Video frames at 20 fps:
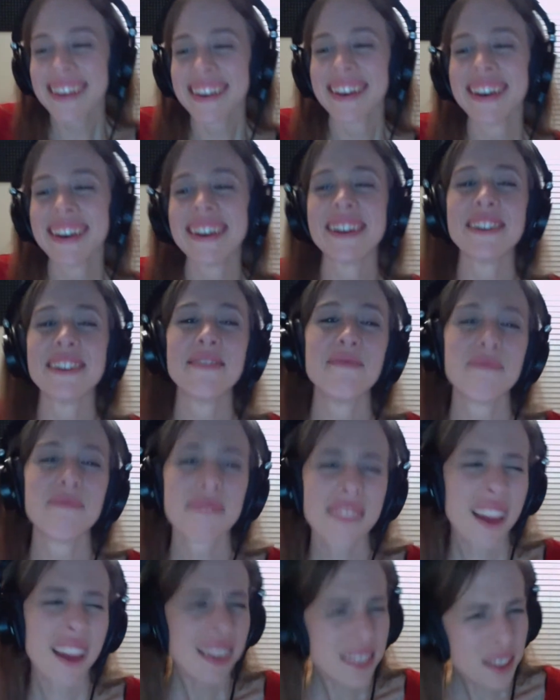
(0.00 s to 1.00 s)
um,
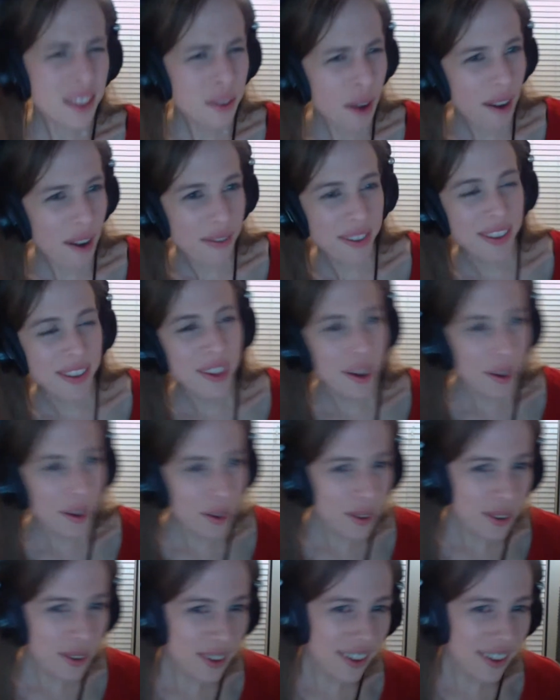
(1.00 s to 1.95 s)
not too often though.